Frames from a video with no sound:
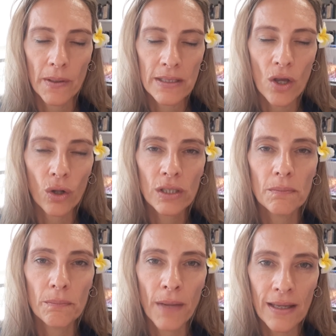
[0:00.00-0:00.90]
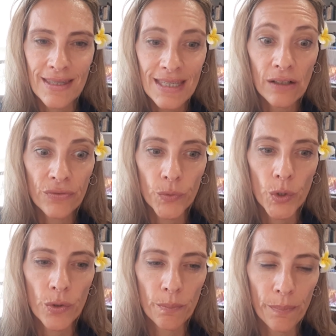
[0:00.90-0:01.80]
is holding my self
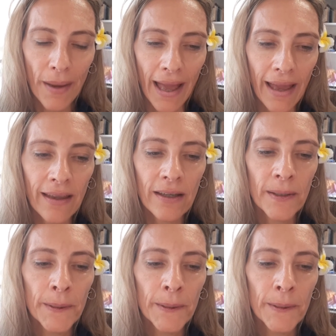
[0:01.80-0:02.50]
worth back